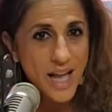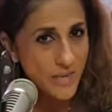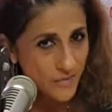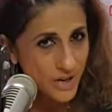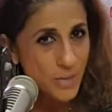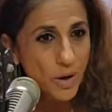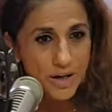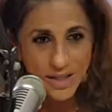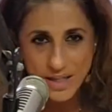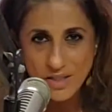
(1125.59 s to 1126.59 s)

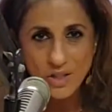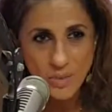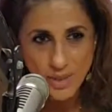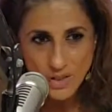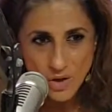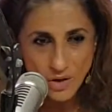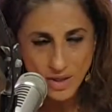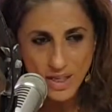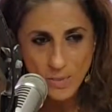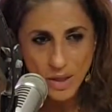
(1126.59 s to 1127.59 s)
everybody is going to be
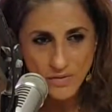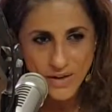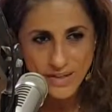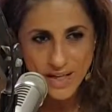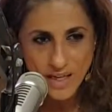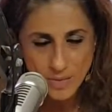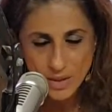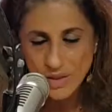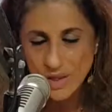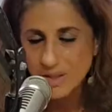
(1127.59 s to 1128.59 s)
talking about that
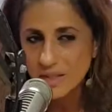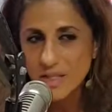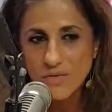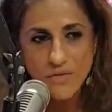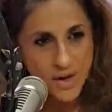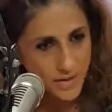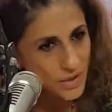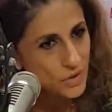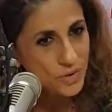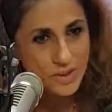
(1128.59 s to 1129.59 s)
element because it is very
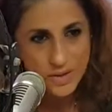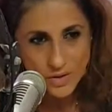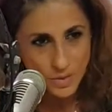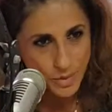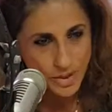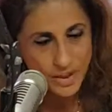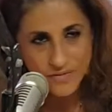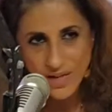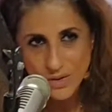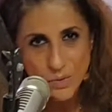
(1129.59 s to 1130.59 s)
new in the Caribbean,
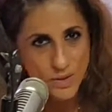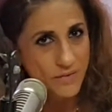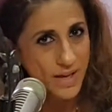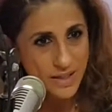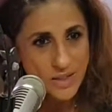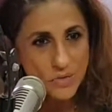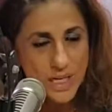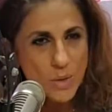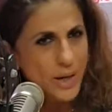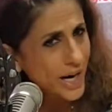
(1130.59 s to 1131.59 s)
and that is
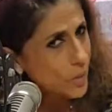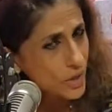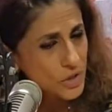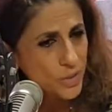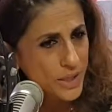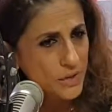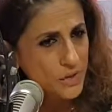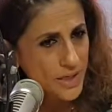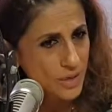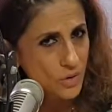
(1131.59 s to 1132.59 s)
really what I want to bring
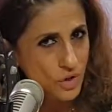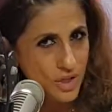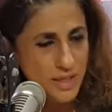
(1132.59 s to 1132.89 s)
to St. Lucia.